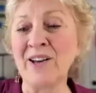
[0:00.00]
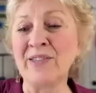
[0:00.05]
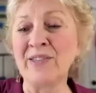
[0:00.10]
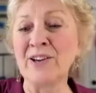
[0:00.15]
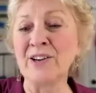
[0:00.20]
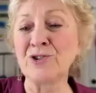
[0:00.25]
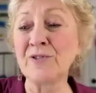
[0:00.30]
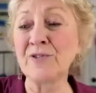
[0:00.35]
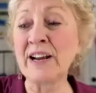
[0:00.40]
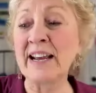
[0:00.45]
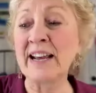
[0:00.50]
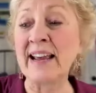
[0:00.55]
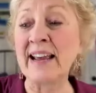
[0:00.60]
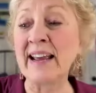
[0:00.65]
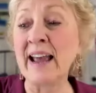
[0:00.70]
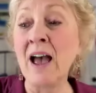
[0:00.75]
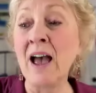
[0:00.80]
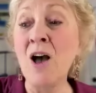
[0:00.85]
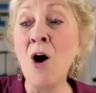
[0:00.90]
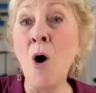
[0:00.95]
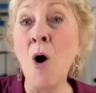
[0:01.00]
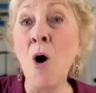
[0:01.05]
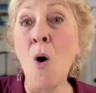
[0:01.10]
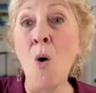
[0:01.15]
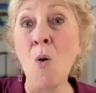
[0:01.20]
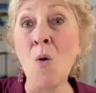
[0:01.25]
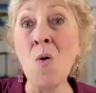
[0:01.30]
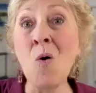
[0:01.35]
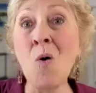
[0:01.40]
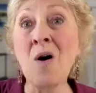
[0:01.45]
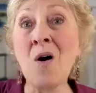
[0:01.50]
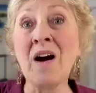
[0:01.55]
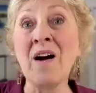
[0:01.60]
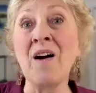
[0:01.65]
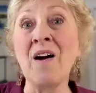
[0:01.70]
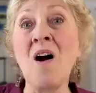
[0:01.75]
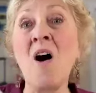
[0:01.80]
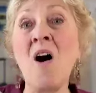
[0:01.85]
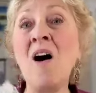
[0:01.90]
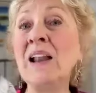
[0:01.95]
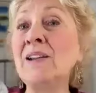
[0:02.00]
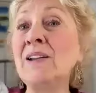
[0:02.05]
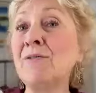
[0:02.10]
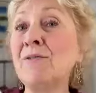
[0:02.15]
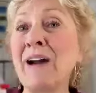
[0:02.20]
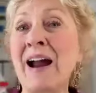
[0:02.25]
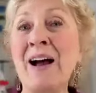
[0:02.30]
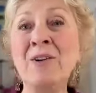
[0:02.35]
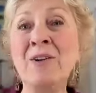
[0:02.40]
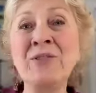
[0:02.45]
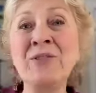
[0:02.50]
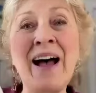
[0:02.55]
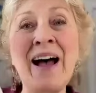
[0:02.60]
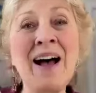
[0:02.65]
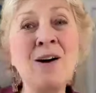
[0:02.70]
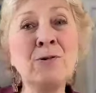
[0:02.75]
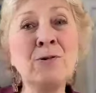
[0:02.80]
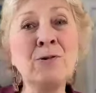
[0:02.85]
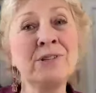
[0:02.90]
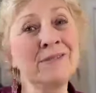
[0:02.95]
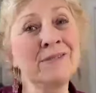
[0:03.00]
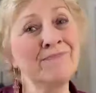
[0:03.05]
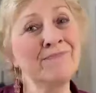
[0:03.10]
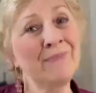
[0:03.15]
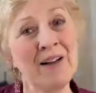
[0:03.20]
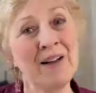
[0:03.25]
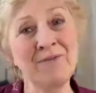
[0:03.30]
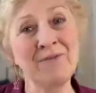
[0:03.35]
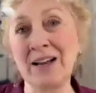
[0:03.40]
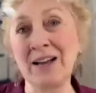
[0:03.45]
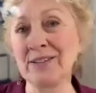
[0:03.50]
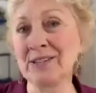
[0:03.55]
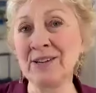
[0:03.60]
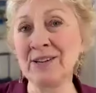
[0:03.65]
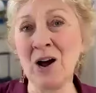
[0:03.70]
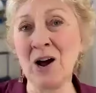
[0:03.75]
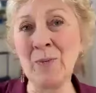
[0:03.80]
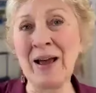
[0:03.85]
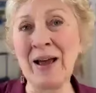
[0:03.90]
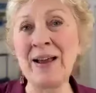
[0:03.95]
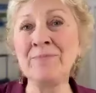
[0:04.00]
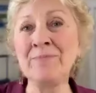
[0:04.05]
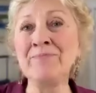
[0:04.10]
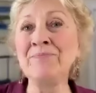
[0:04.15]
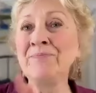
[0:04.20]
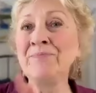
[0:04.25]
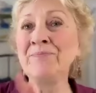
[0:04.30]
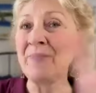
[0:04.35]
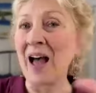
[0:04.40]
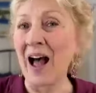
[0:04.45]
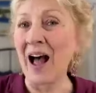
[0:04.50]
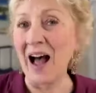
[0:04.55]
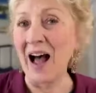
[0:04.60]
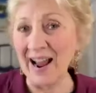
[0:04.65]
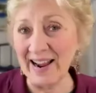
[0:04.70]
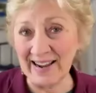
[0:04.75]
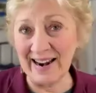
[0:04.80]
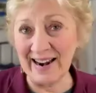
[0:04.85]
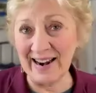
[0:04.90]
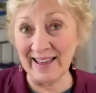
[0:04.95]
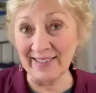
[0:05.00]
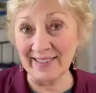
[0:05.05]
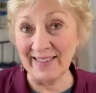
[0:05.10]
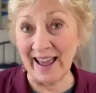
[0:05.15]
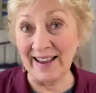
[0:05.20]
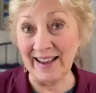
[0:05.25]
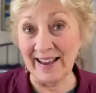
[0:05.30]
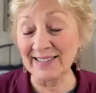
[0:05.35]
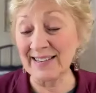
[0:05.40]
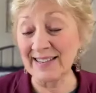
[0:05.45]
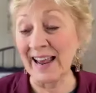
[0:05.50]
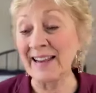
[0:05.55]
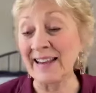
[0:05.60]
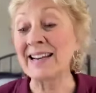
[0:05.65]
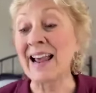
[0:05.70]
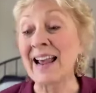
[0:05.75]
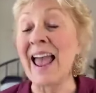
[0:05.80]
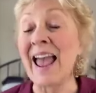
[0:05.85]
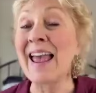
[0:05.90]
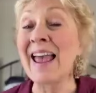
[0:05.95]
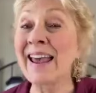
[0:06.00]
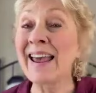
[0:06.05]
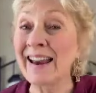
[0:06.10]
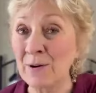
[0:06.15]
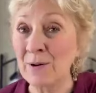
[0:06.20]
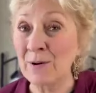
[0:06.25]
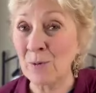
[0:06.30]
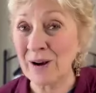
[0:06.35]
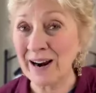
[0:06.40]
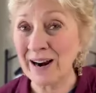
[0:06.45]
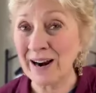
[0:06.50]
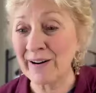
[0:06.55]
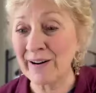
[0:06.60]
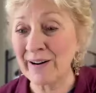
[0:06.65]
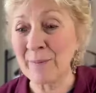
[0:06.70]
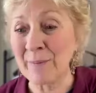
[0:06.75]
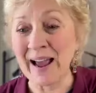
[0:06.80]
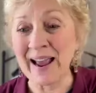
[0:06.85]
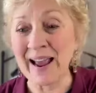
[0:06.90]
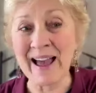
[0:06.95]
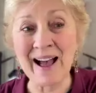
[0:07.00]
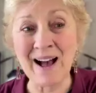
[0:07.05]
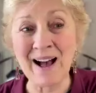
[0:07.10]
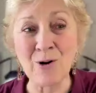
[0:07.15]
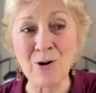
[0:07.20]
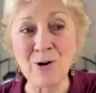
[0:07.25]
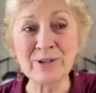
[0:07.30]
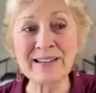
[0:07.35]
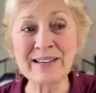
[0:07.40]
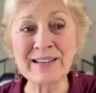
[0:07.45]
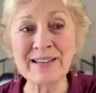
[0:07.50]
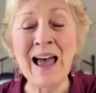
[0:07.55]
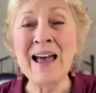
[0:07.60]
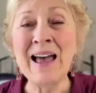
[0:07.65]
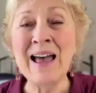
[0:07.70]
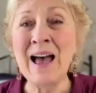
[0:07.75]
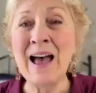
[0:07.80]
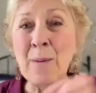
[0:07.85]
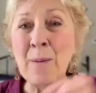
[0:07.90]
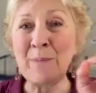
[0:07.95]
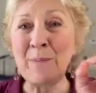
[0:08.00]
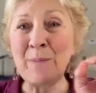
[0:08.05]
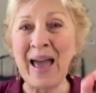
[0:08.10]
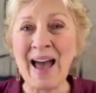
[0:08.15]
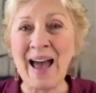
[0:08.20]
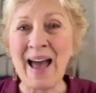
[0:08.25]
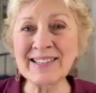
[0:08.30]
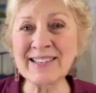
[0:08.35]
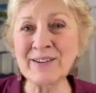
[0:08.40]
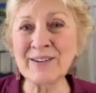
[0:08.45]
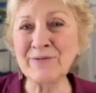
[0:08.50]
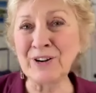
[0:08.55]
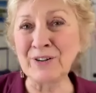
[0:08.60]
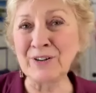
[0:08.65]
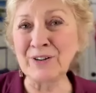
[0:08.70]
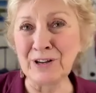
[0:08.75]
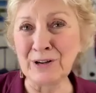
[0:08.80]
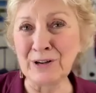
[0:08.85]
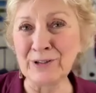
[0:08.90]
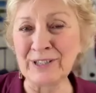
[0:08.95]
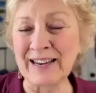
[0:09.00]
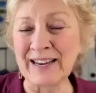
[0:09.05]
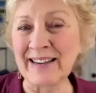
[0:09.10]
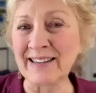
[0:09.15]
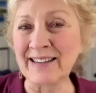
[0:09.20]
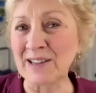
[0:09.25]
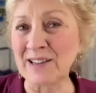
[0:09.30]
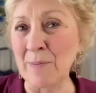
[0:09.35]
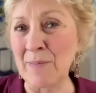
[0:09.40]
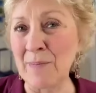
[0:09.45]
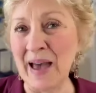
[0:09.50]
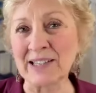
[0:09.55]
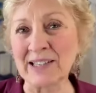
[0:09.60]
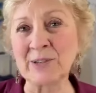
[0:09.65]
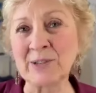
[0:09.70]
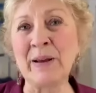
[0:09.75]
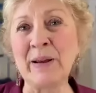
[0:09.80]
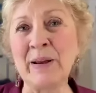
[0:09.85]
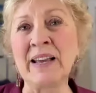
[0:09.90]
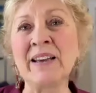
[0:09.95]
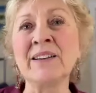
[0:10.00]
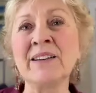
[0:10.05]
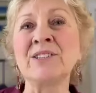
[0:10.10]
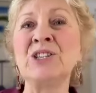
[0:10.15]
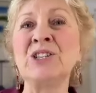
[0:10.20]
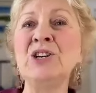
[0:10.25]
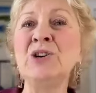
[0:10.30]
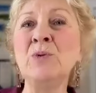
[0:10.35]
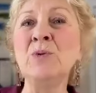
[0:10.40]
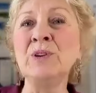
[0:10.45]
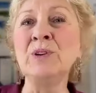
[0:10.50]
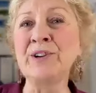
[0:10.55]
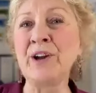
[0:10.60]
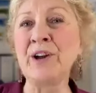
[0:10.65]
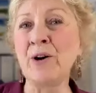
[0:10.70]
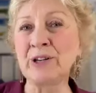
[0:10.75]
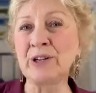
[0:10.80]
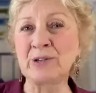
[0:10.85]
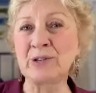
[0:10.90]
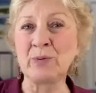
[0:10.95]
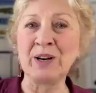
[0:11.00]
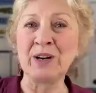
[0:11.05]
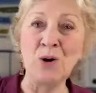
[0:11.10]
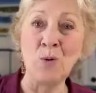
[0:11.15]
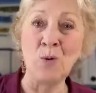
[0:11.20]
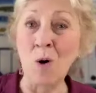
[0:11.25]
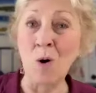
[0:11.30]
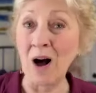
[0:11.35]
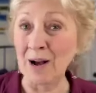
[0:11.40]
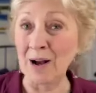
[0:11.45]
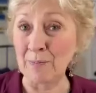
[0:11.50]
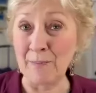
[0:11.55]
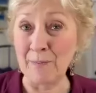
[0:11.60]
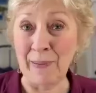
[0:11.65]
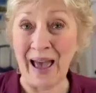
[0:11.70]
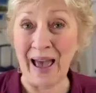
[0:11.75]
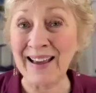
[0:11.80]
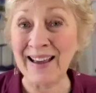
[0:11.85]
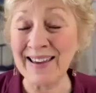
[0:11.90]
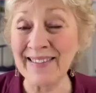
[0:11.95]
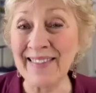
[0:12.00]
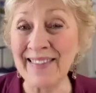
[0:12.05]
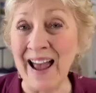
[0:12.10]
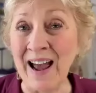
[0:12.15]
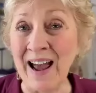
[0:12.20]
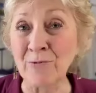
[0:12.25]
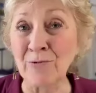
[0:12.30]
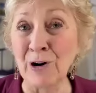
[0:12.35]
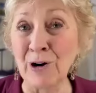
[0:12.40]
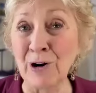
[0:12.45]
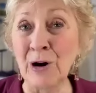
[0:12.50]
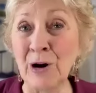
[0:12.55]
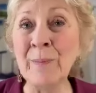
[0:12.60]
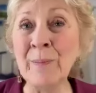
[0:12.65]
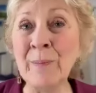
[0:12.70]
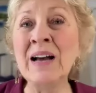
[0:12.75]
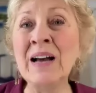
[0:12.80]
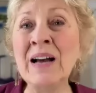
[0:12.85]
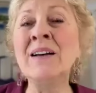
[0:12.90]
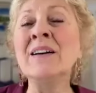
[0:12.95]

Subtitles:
on the tree, or all around the house. I've got snowmen. I can add that scent anywhere in my house. Passive diffusing is the best because you will notice when you walk back in that room,